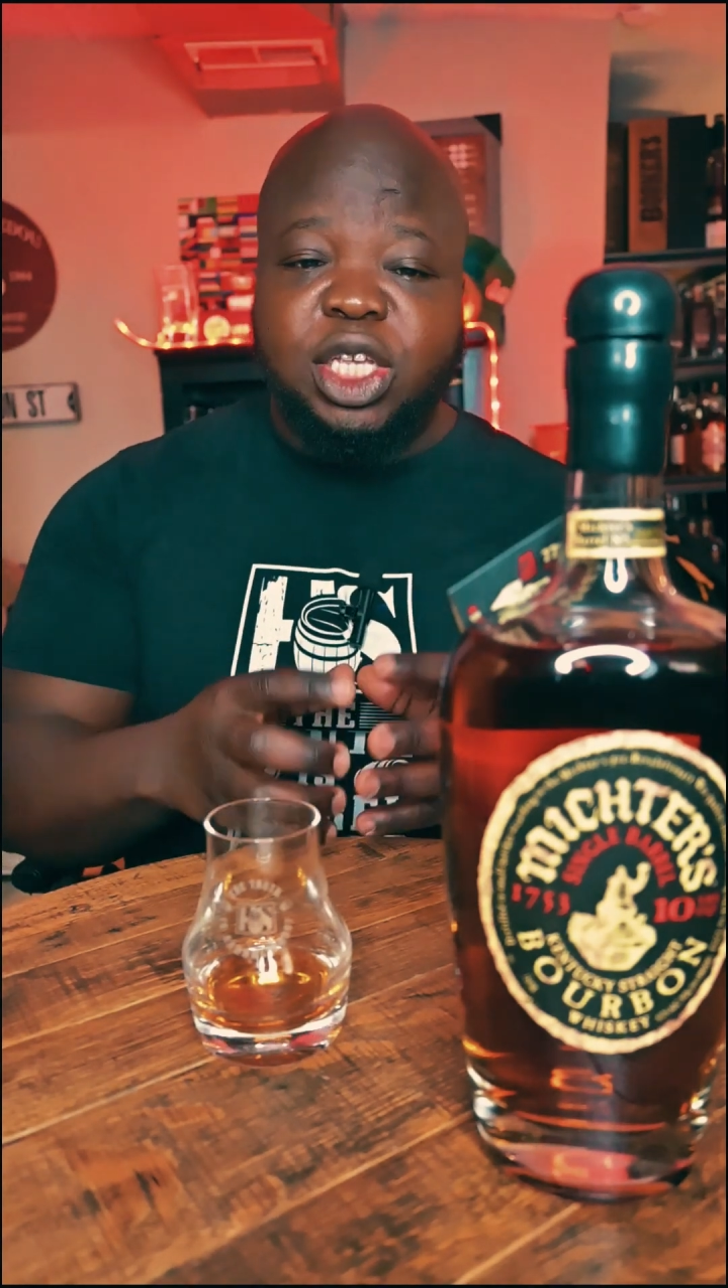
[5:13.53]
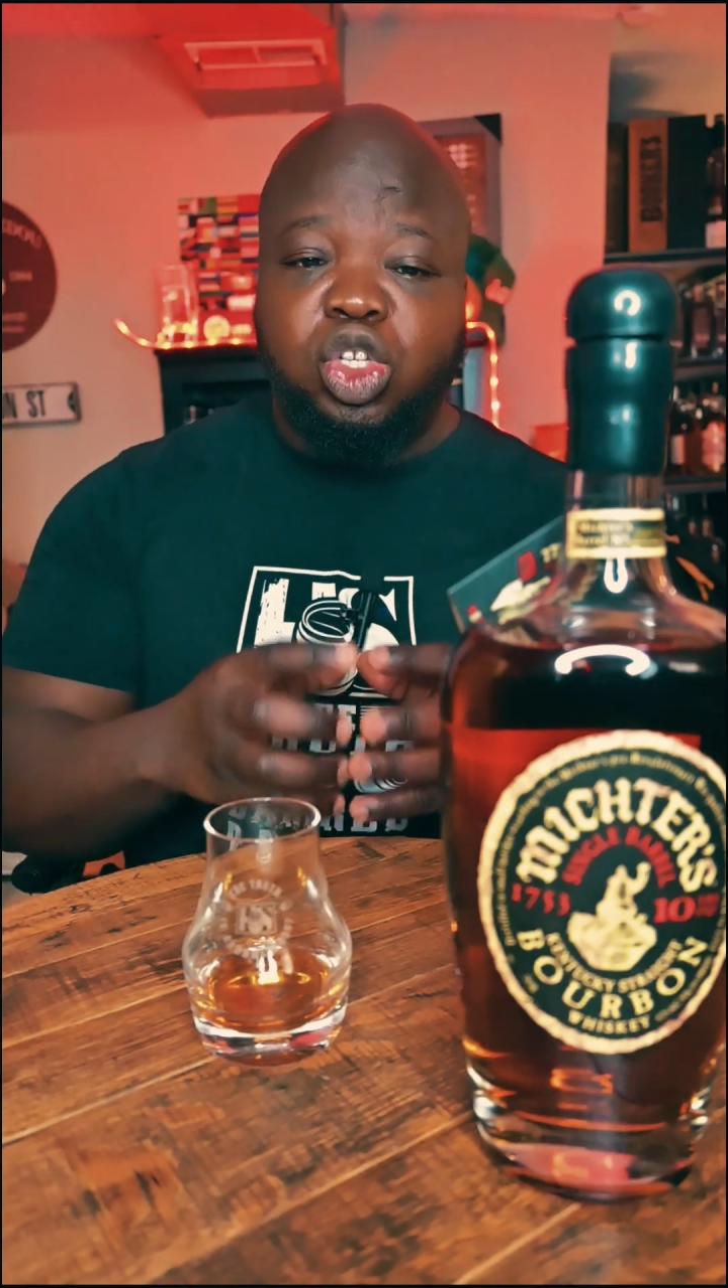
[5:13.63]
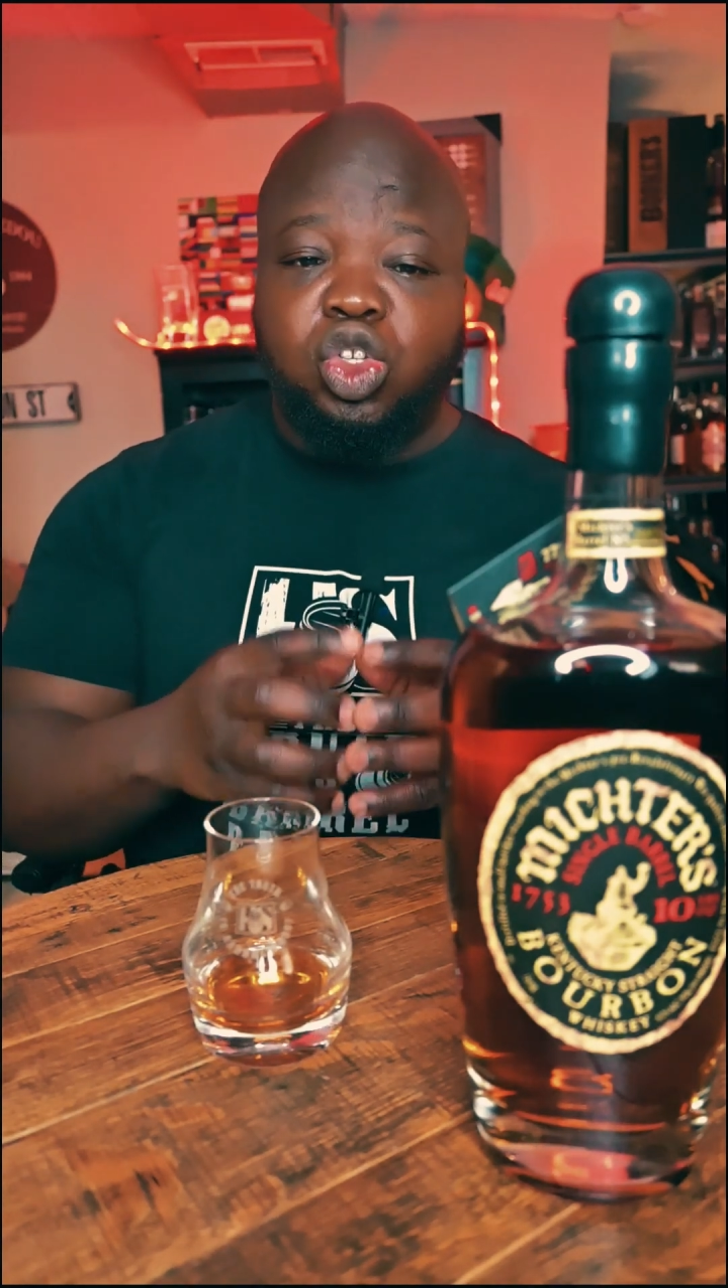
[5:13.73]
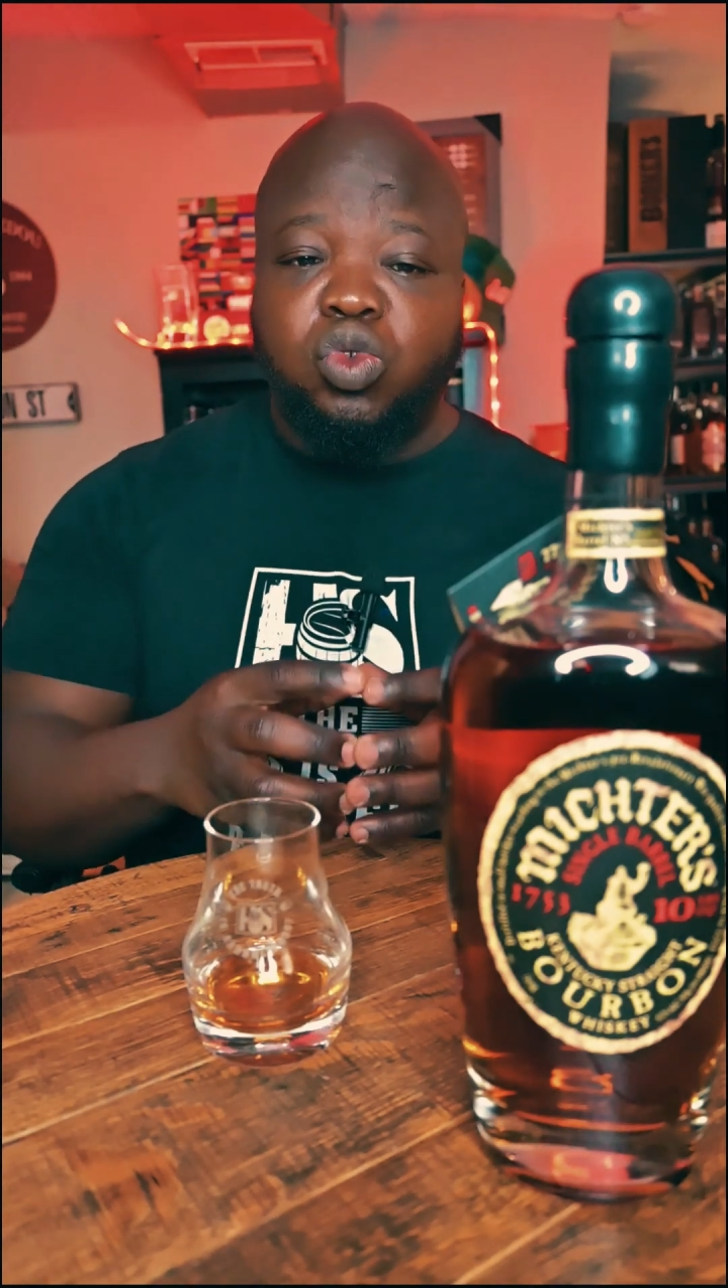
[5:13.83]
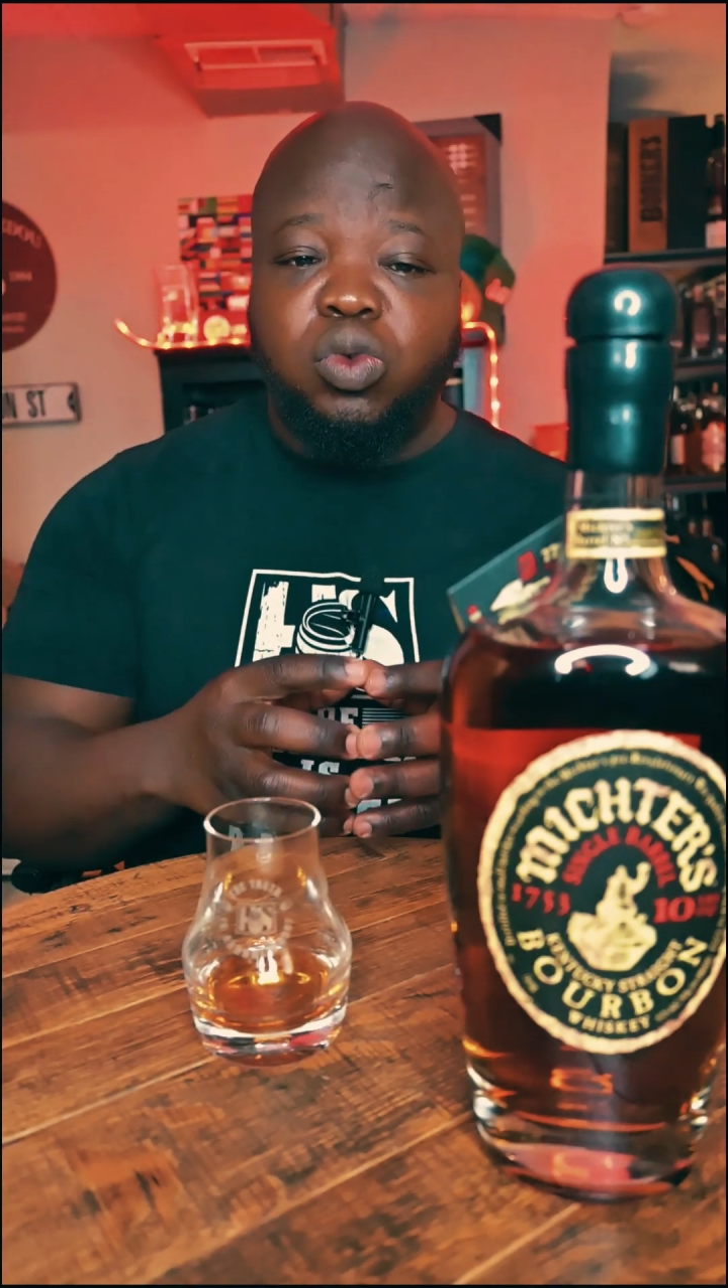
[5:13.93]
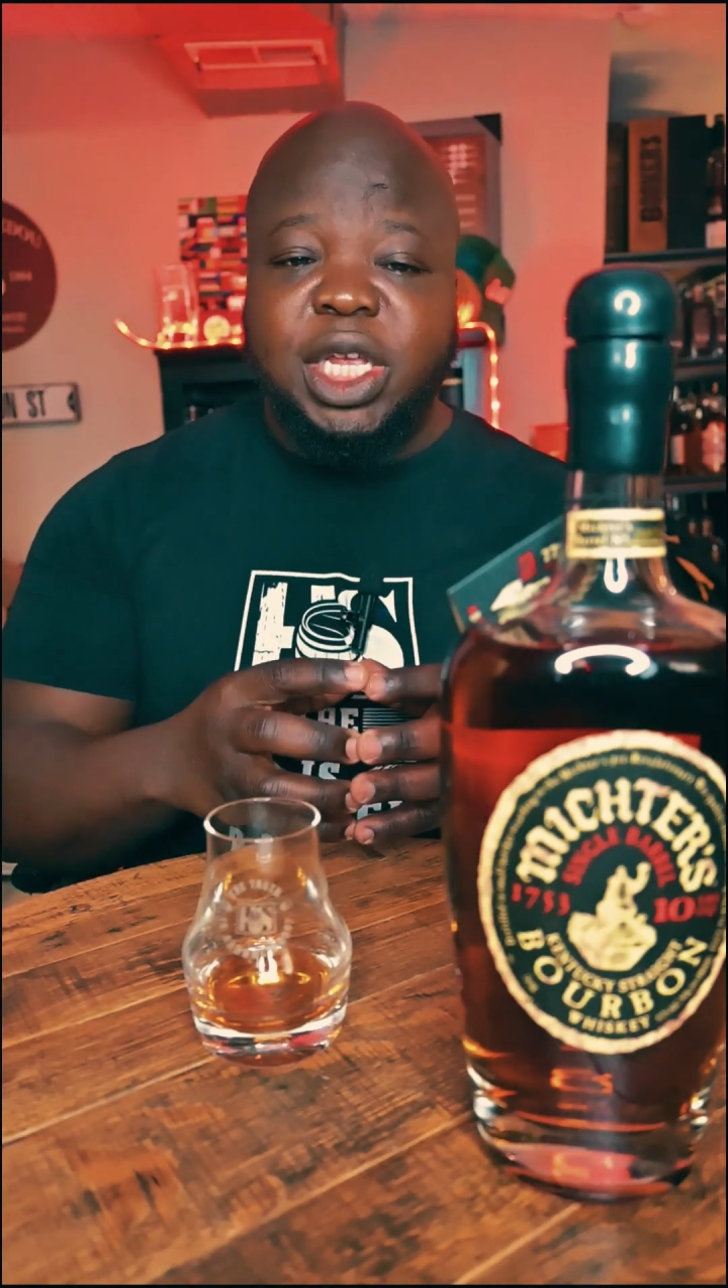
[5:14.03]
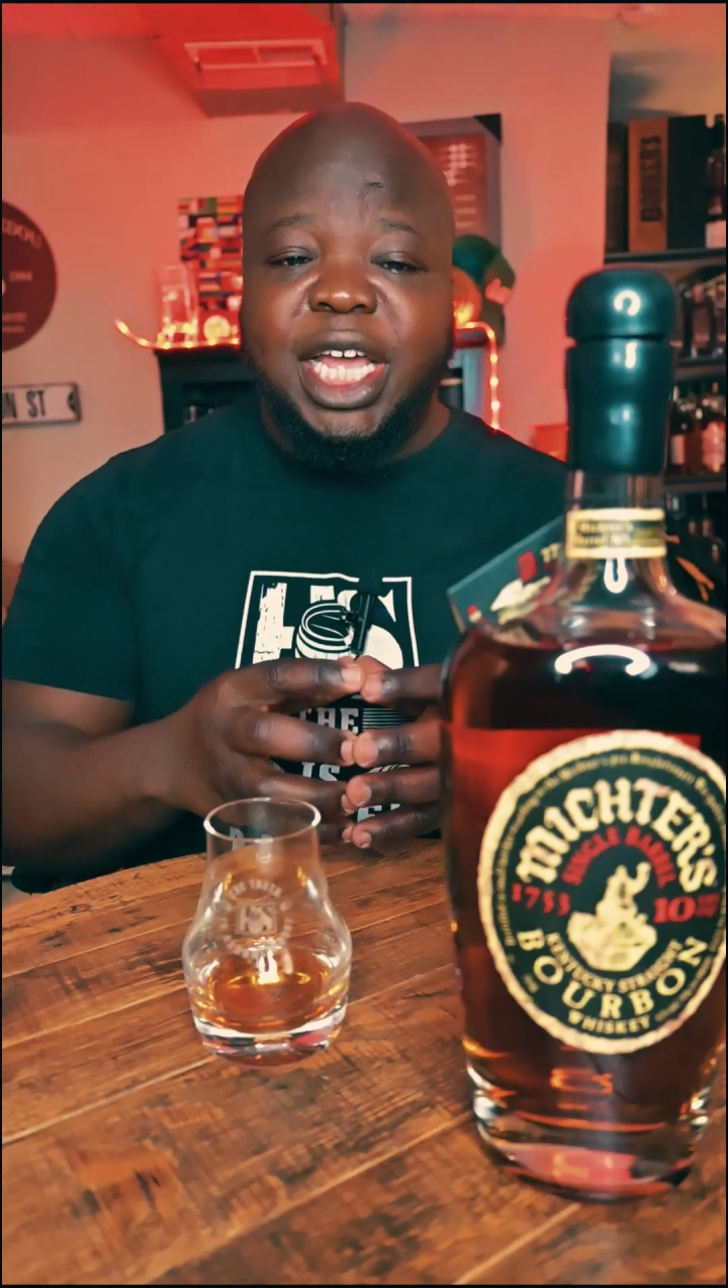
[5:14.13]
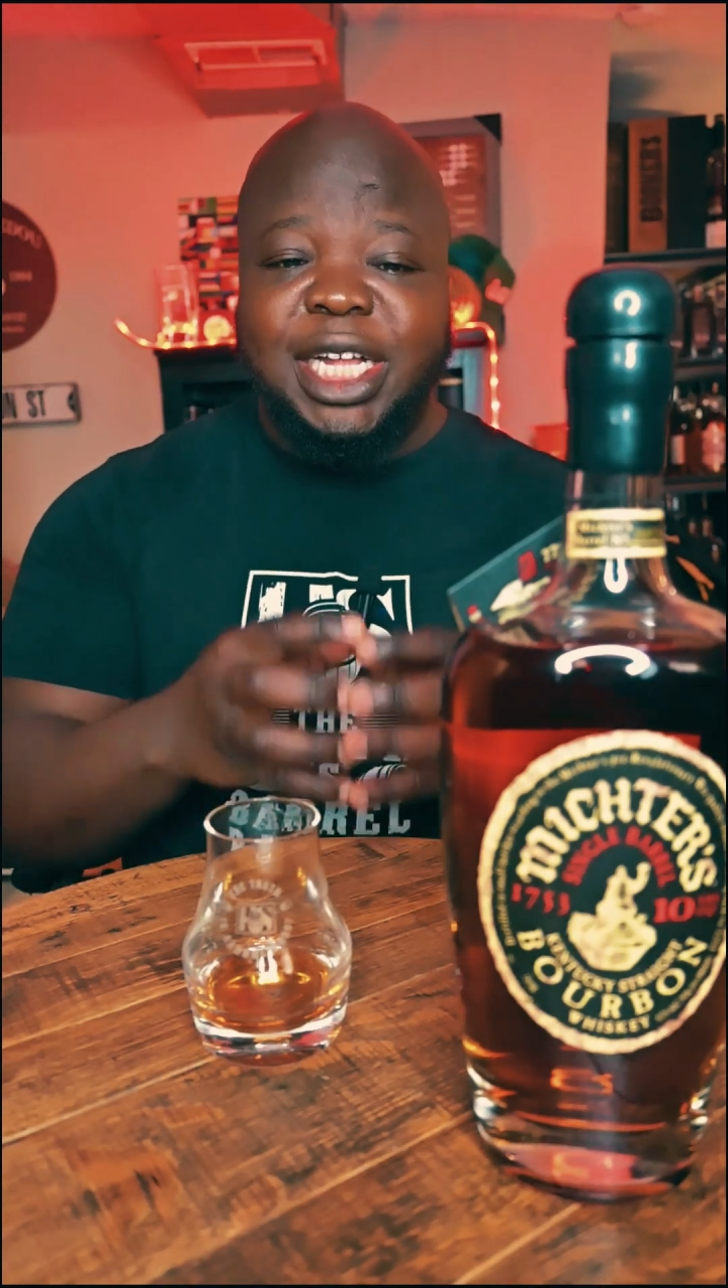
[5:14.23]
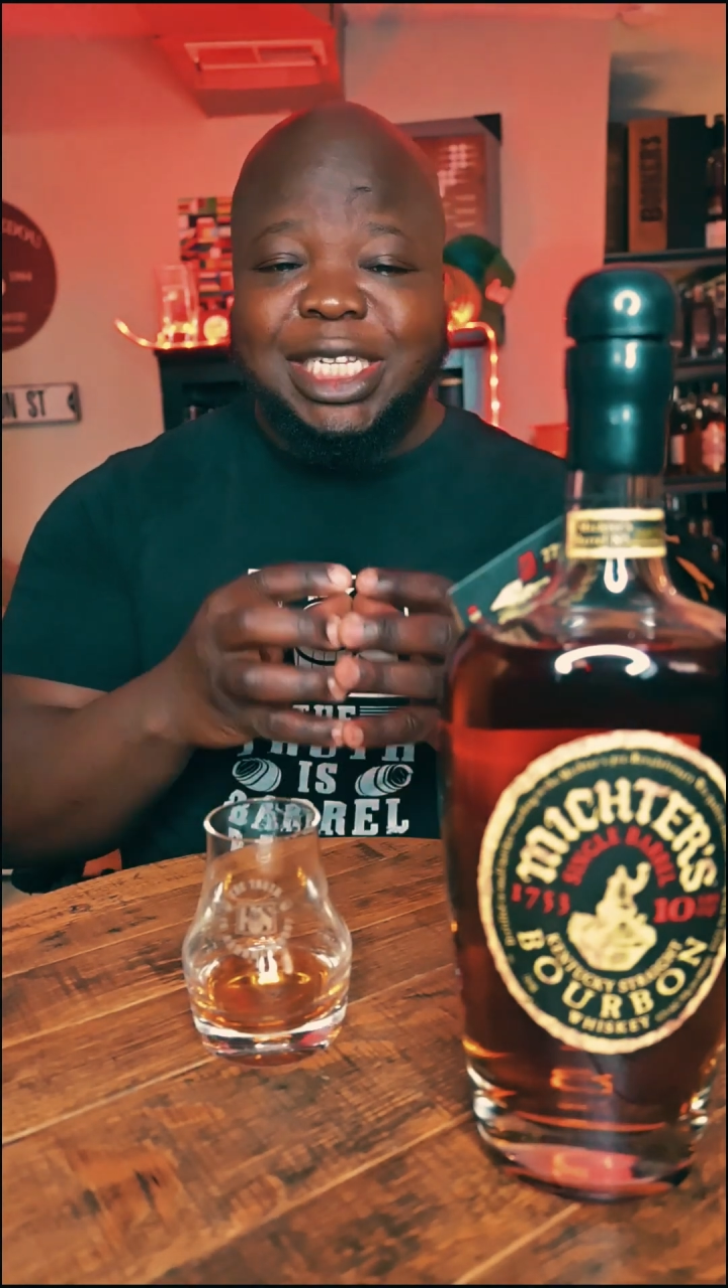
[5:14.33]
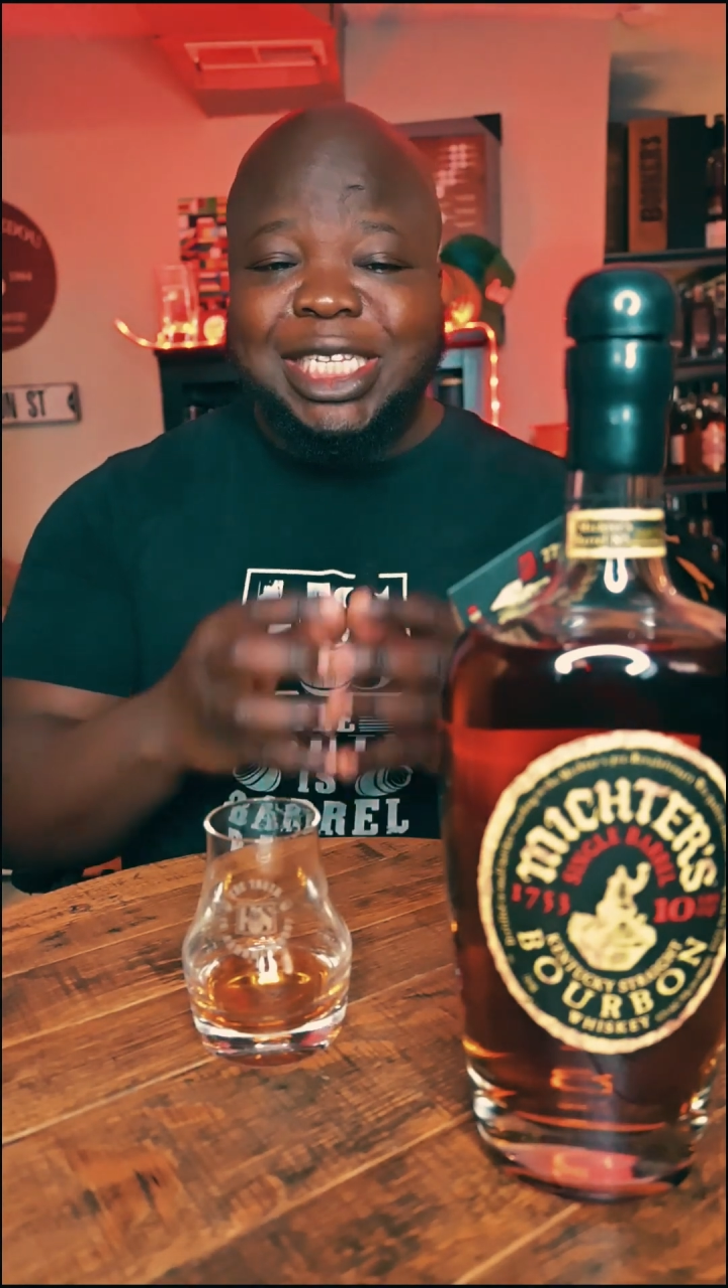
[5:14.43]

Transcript: is truly a